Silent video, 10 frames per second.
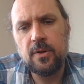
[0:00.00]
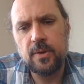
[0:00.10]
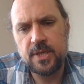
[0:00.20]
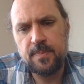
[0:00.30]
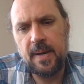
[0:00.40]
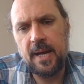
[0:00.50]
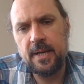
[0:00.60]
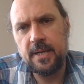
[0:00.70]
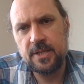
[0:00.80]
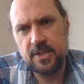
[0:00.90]

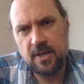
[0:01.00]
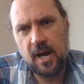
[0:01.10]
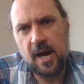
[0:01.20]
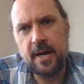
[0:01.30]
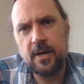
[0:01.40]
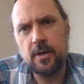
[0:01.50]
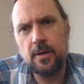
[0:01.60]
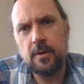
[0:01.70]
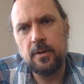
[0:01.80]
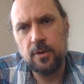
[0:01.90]
expanding into the
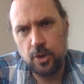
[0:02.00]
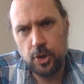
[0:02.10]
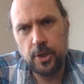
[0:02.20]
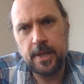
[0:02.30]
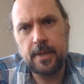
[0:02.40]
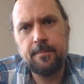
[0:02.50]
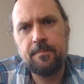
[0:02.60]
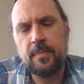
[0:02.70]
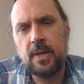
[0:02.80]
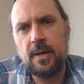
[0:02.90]
higher learning,
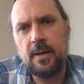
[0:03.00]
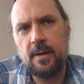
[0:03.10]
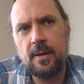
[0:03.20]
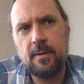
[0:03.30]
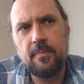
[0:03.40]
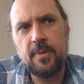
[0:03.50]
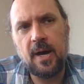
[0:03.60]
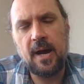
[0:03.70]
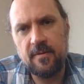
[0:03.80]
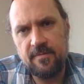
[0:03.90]
the
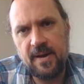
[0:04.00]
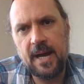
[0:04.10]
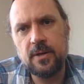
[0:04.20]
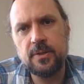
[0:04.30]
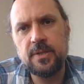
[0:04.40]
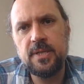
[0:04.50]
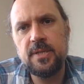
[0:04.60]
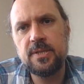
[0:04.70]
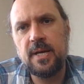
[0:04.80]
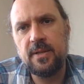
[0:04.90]
higher
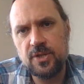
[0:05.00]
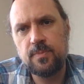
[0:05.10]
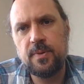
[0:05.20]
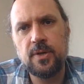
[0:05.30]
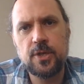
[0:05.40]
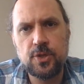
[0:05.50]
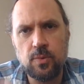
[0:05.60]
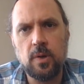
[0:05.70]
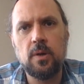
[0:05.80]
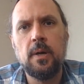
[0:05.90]
faculties, and the
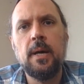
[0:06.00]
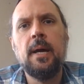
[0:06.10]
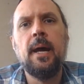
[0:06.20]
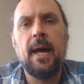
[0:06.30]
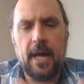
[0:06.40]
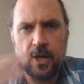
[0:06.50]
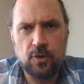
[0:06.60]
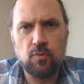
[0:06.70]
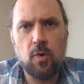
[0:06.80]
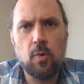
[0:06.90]
spiritual, and
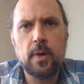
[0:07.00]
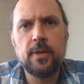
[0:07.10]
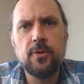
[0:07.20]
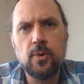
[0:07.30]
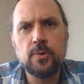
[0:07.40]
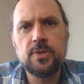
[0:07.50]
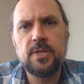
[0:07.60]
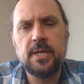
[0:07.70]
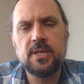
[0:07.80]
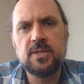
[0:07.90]
growing those
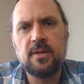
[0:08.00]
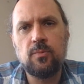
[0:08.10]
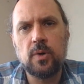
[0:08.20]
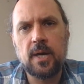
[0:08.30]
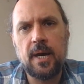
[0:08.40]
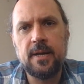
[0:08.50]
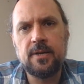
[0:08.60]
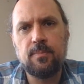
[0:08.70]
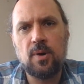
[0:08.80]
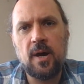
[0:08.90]
things that were kind of
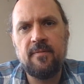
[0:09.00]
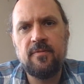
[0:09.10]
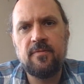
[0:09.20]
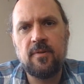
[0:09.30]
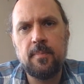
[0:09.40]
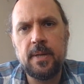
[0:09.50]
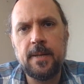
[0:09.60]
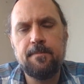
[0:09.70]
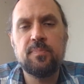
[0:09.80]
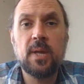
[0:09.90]
deprived from me,
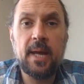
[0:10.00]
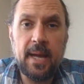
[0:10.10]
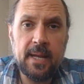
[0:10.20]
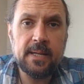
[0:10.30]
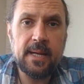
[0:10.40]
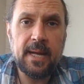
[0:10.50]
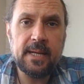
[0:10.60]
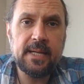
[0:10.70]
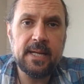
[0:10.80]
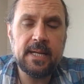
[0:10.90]
and
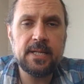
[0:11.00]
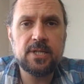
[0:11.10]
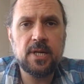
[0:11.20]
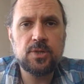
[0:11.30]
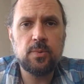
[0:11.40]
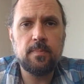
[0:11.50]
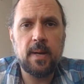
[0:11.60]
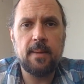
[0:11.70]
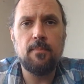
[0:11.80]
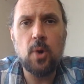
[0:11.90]
getting in touch with
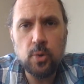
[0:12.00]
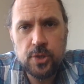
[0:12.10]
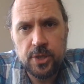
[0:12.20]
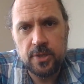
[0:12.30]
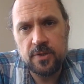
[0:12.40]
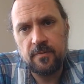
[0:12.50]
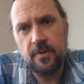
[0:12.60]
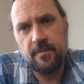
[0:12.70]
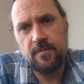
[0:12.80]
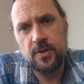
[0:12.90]
my emotions for
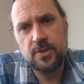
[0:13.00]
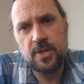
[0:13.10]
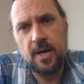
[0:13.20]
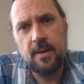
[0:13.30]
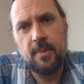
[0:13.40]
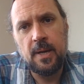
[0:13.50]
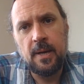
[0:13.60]
the first time,